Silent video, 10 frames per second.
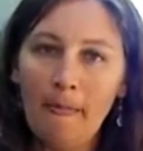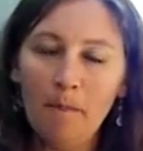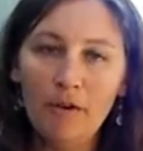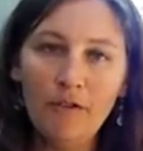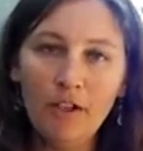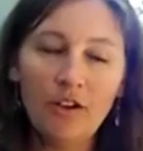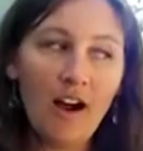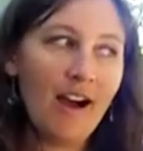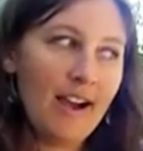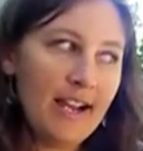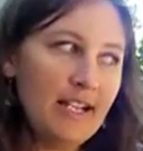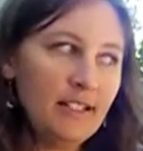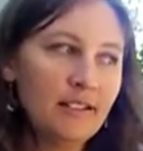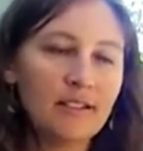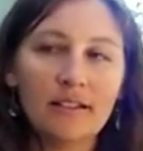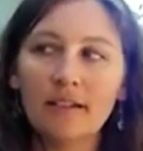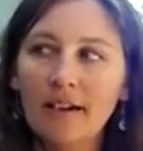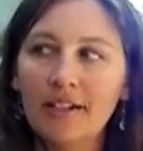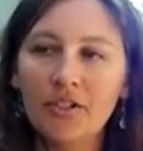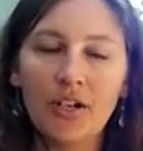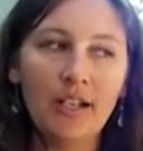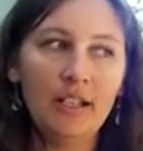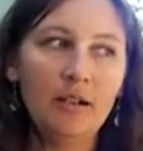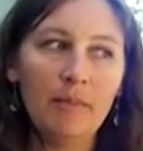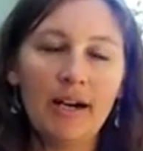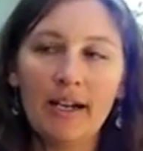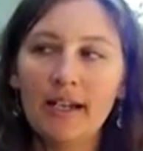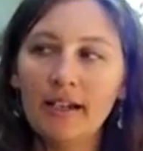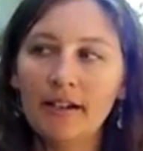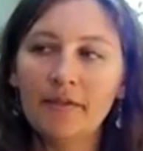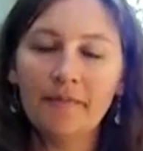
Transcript: moving your eyes. I trade in my.